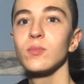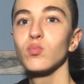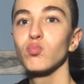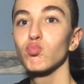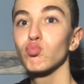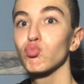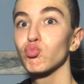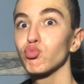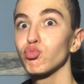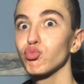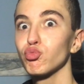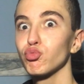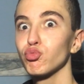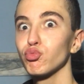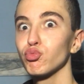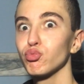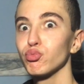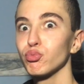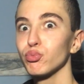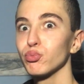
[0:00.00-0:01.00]
It's fruity.
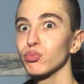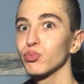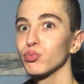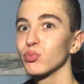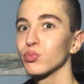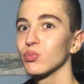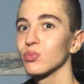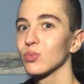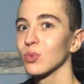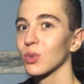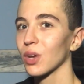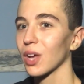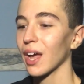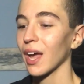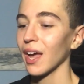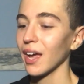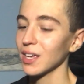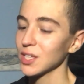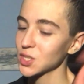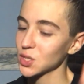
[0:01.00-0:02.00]

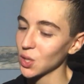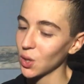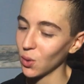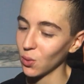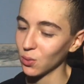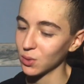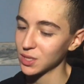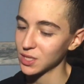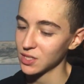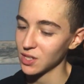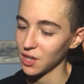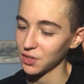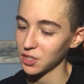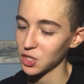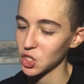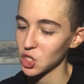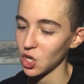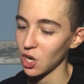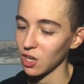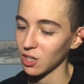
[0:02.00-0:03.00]
Okay, so it's not
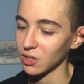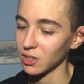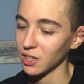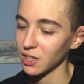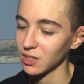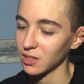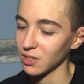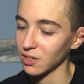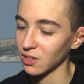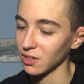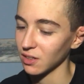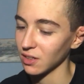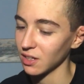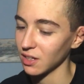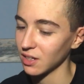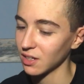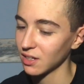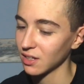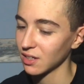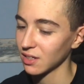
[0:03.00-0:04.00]
the chocolate, clearly.
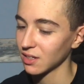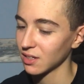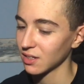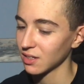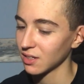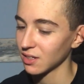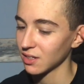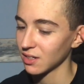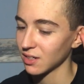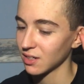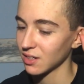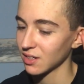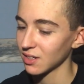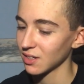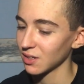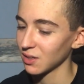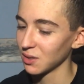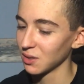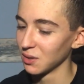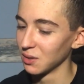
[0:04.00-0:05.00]
It's the rancher.
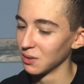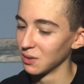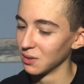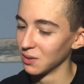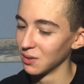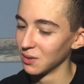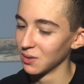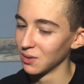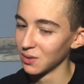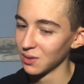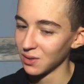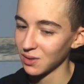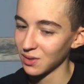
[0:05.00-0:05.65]
Jolly